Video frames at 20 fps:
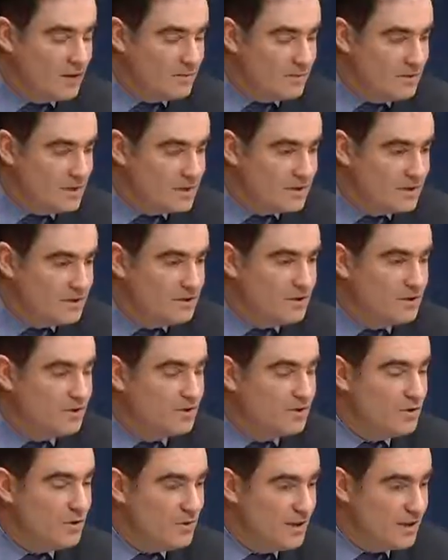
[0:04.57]
his
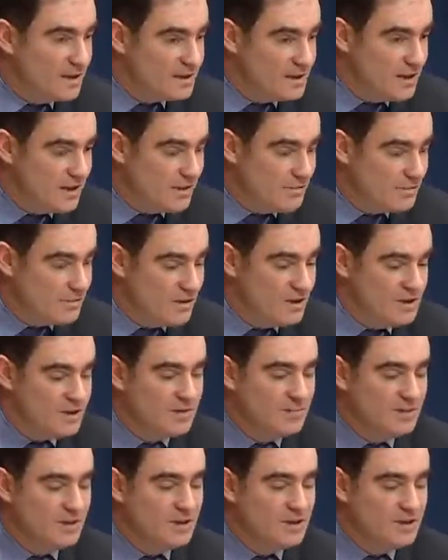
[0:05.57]
humanitarian workers are
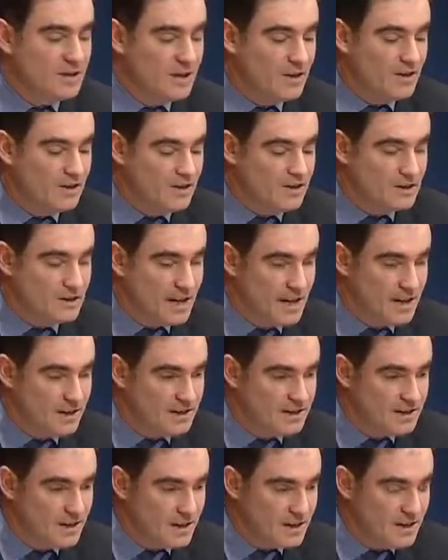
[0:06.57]
getting across
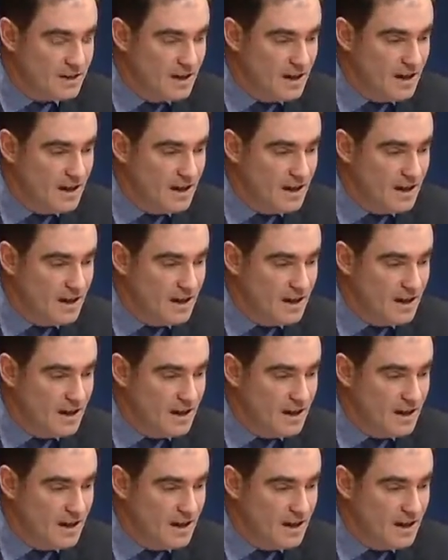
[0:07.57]
Syria.